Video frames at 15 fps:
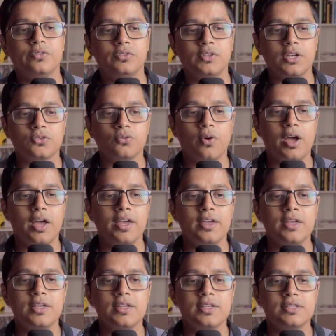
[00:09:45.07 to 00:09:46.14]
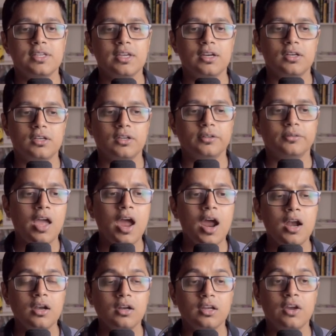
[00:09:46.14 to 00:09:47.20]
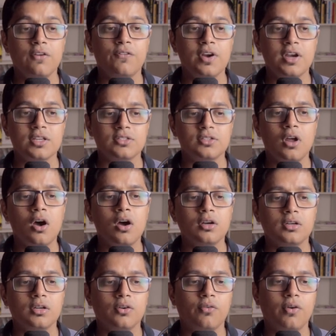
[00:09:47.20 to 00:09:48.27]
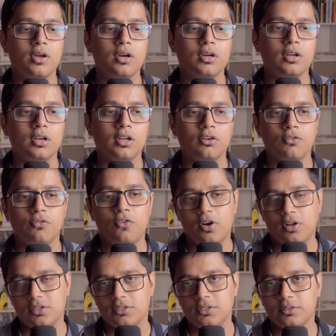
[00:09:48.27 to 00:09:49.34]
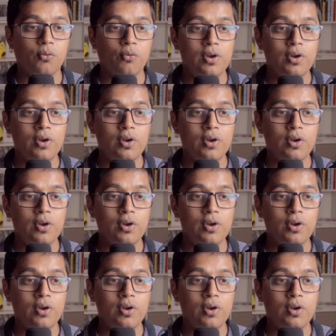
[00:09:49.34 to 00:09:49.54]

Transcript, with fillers: That's why singleton. And if it is not, we are returning false.